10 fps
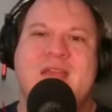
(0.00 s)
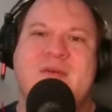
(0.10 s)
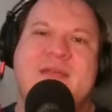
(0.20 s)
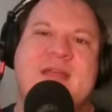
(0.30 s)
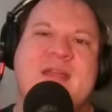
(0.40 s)

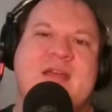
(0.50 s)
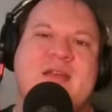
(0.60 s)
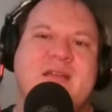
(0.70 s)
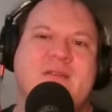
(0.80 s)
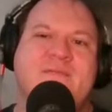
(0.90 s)
And then we get
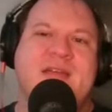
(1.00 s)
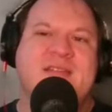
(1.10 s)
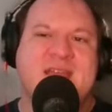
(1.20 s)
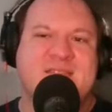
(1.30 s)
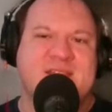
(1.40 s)
a
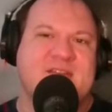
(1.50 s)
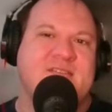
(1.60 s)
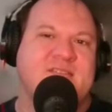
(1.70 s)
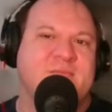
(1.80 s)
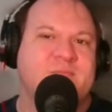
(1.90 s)
fantastic
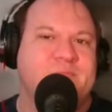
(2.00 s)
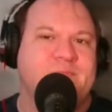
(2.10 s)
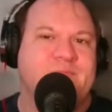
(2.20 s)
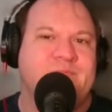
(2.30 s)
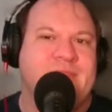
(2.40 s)
issue
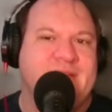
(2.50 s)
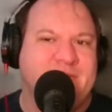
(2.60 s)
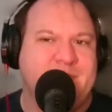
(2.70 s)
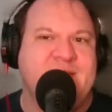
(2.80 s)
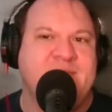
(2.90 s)

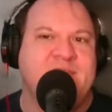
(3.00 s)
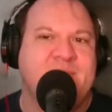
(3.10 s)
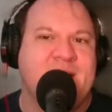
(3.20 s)
of Amazing